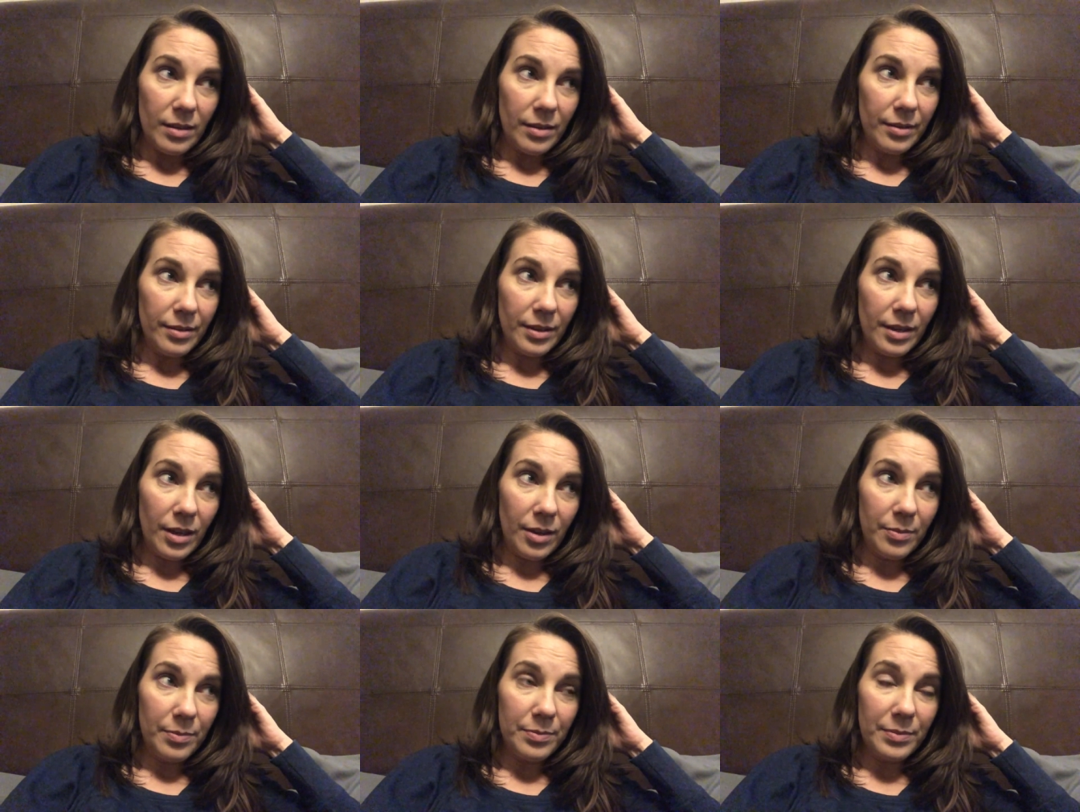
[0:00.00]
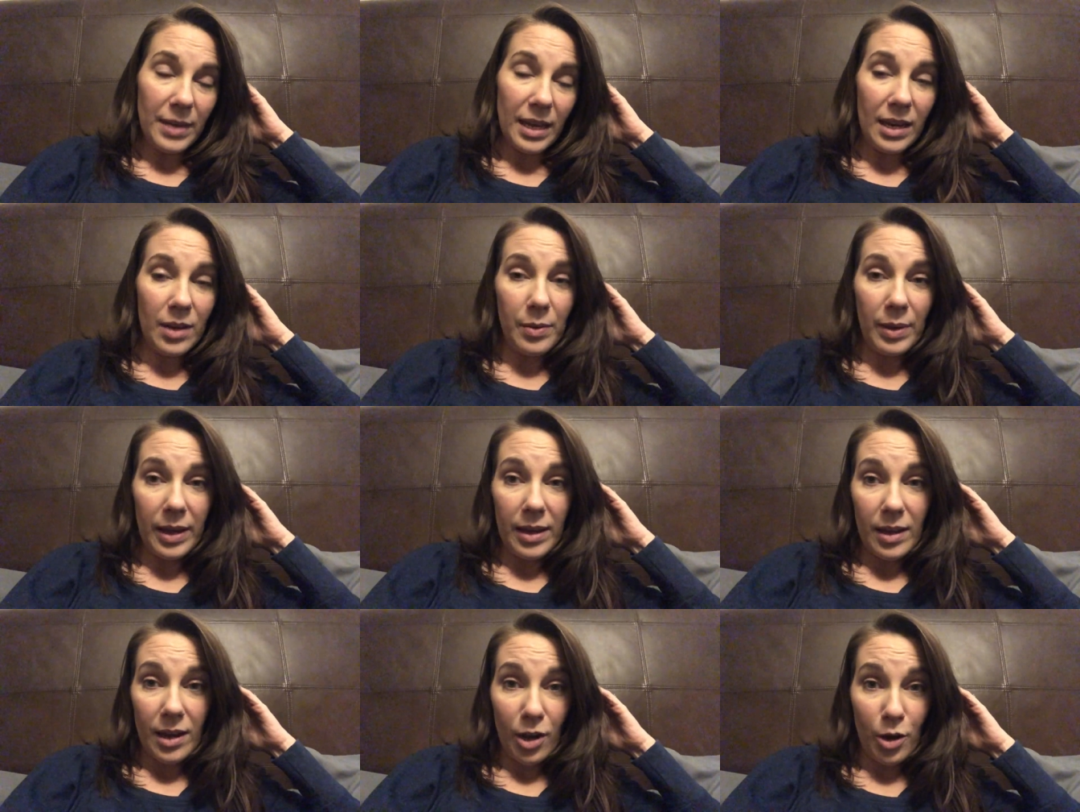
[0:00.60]
yeah,
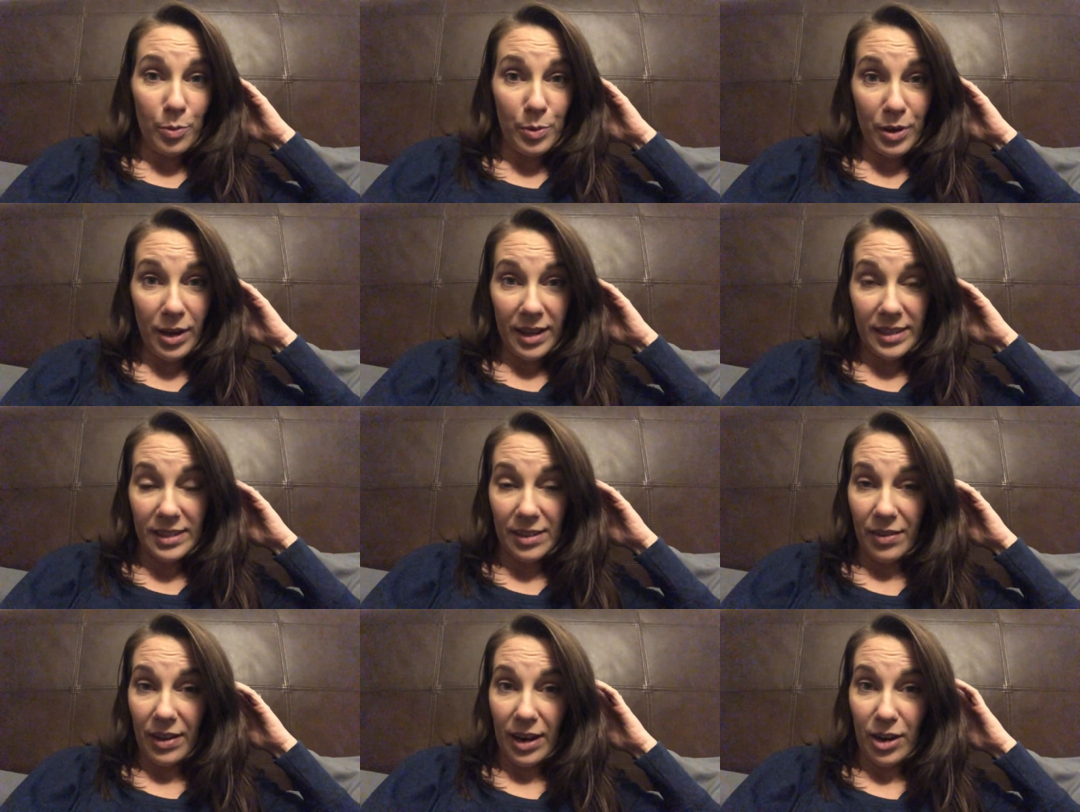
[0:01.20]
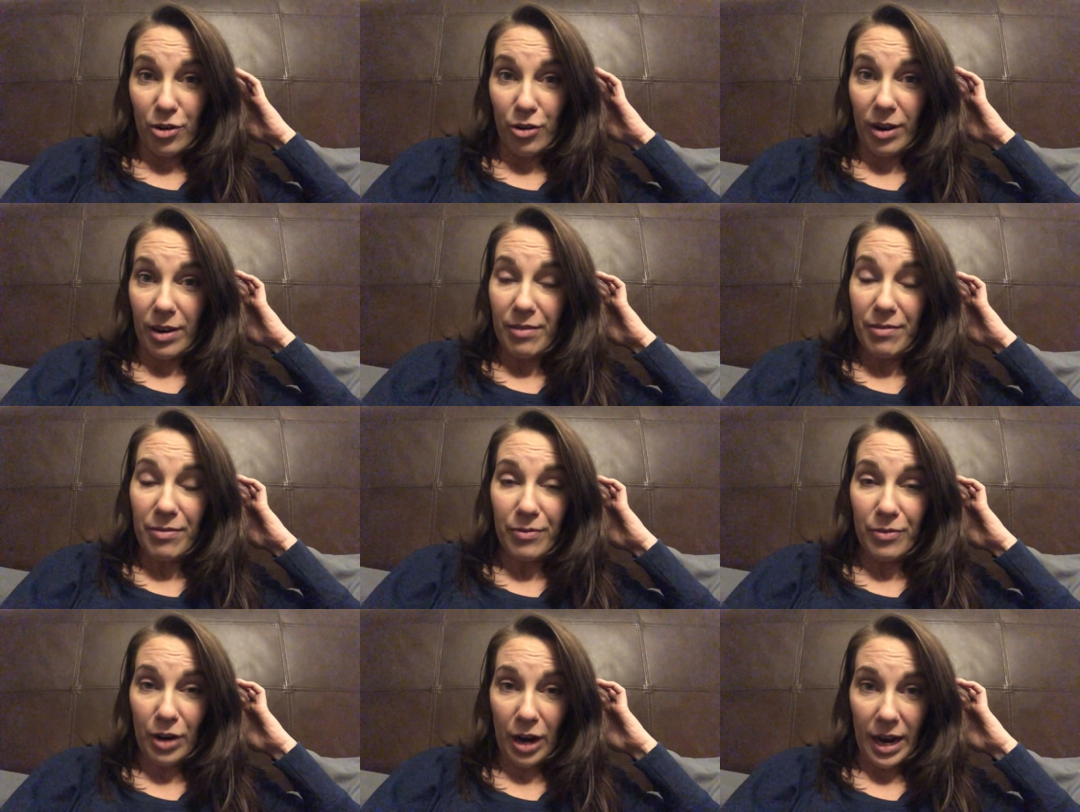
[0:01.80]
anyway, I hope you guys have had a great
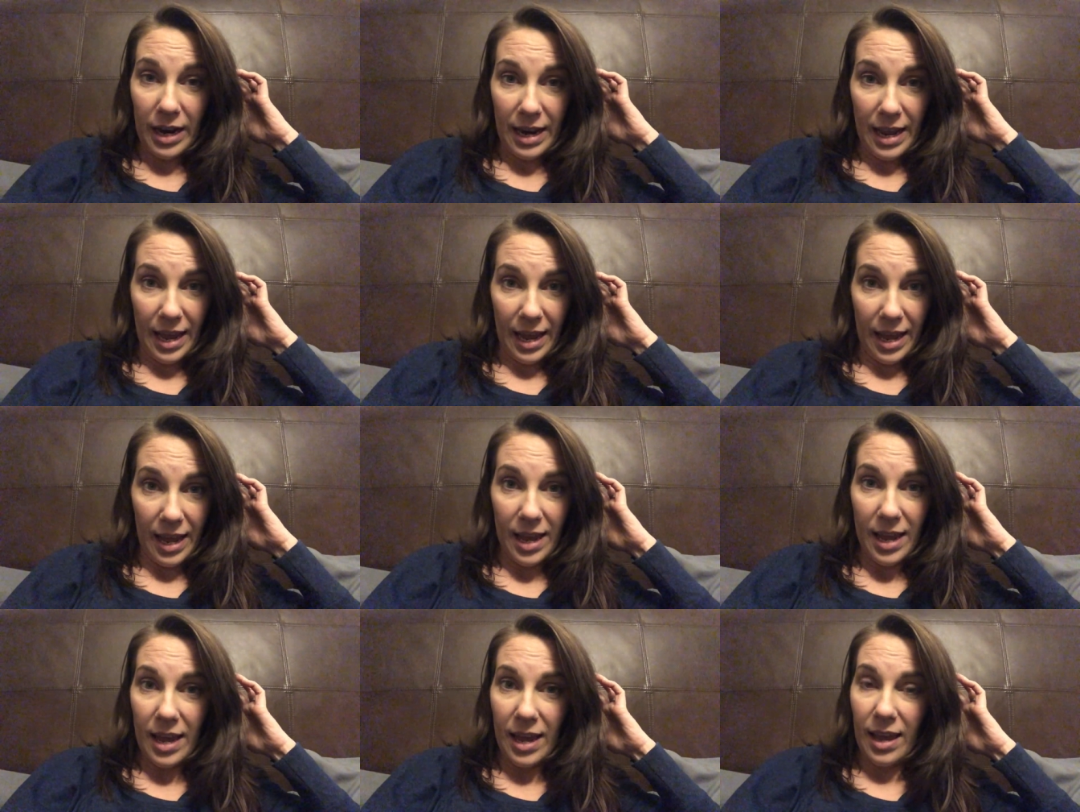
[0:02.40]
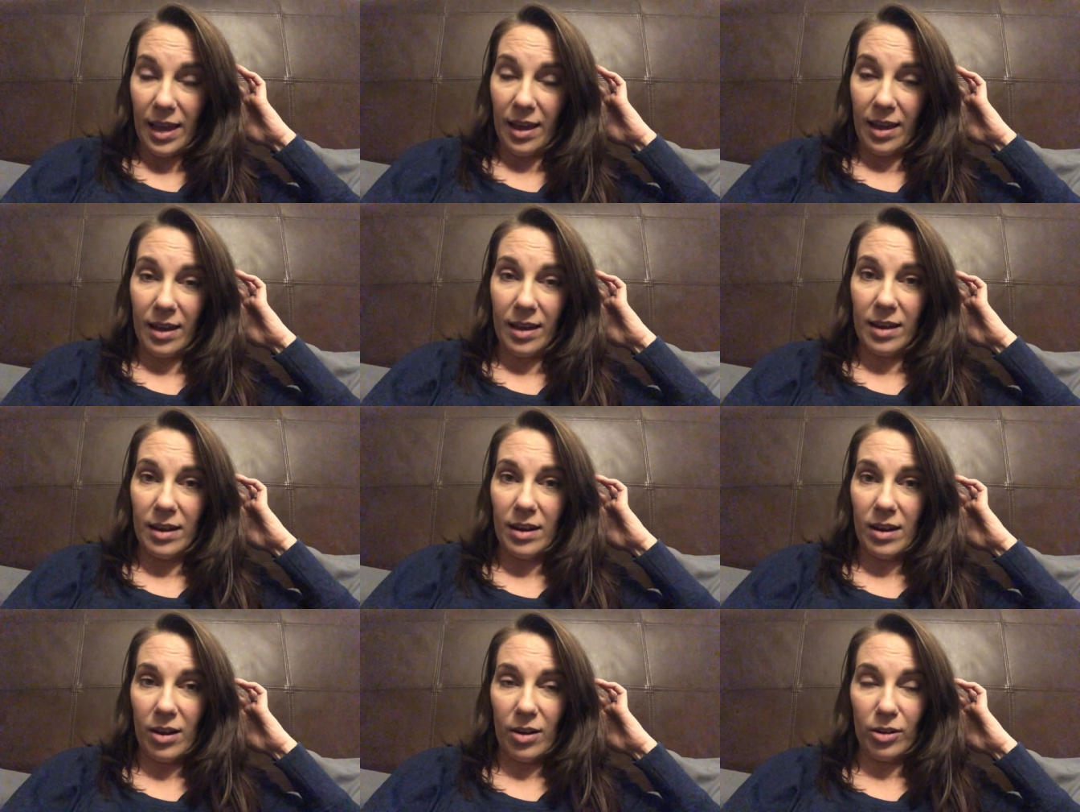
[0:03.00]
Friday
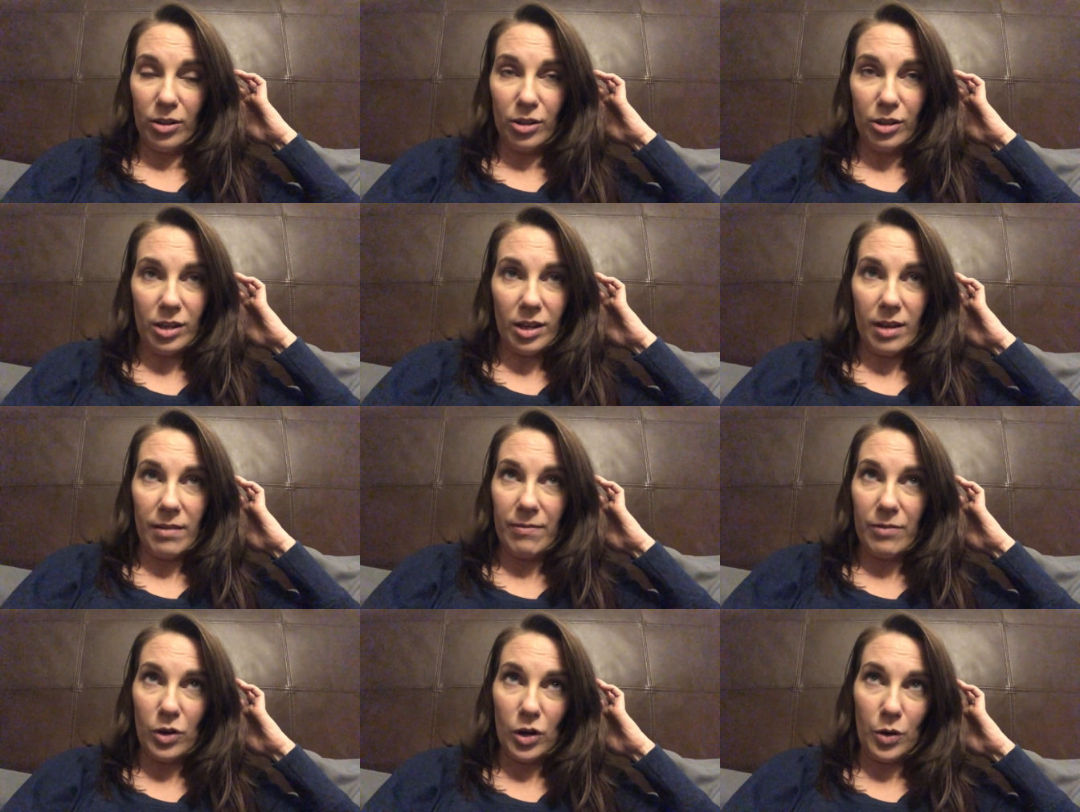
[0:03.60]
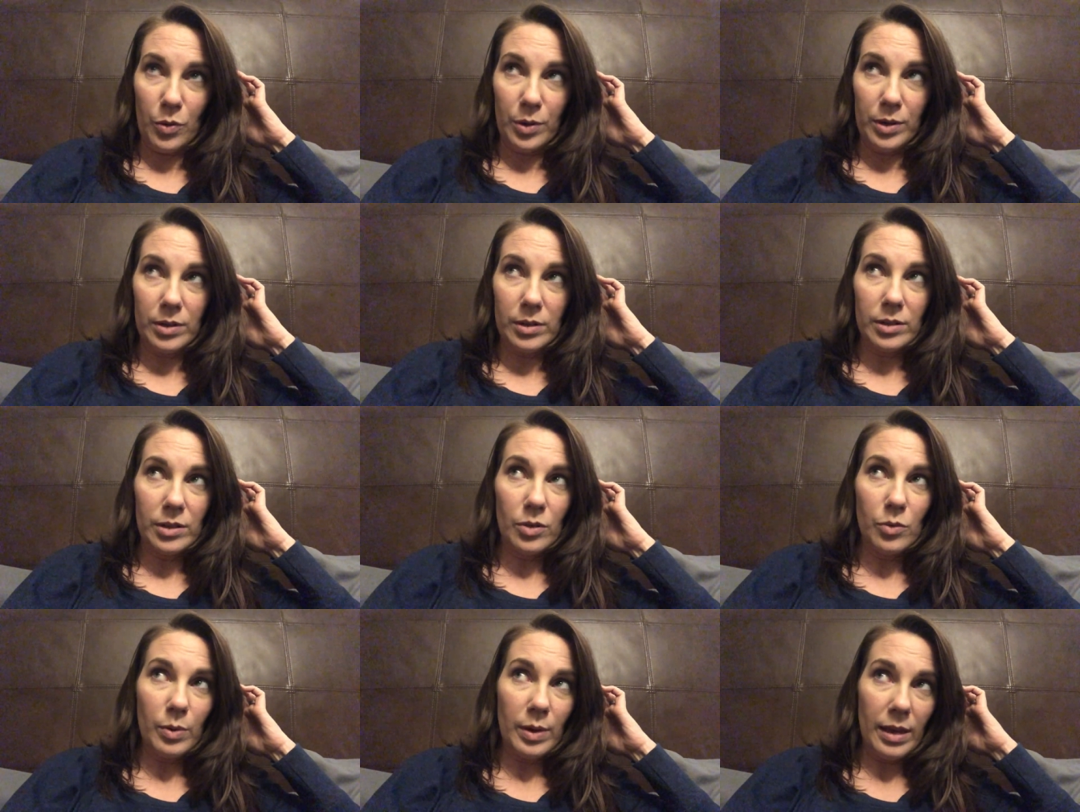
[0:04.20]
and are looking forward to
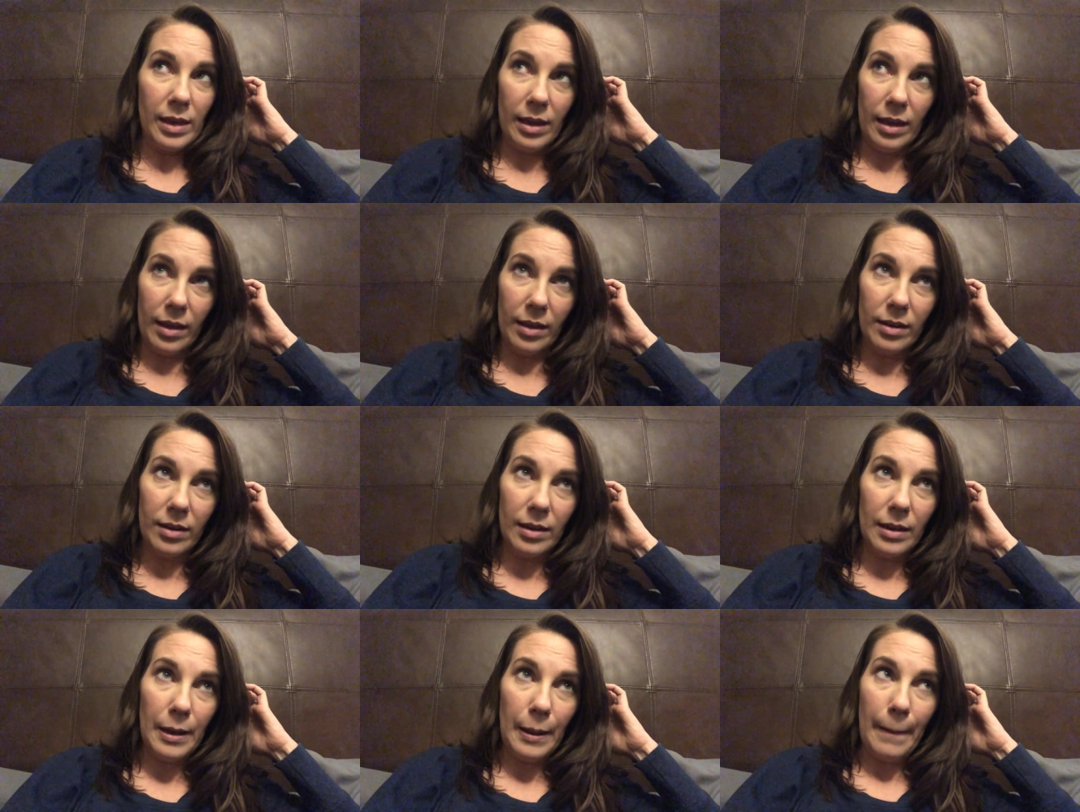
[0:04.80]
the weekend.